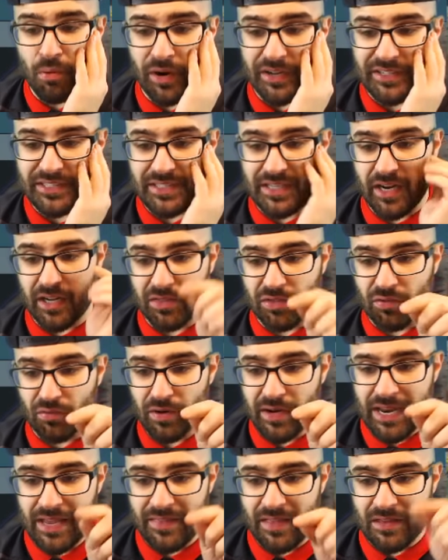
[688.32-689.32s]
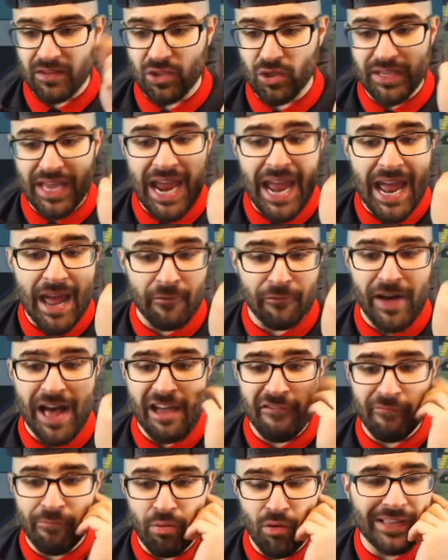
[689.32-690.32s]
points clear. Three and then two. Yeah,
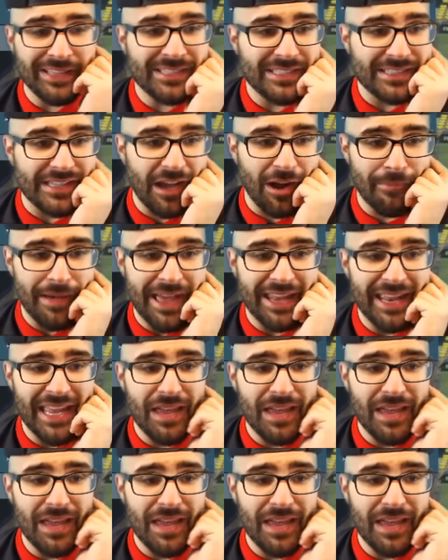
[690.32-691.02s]
five points still, man.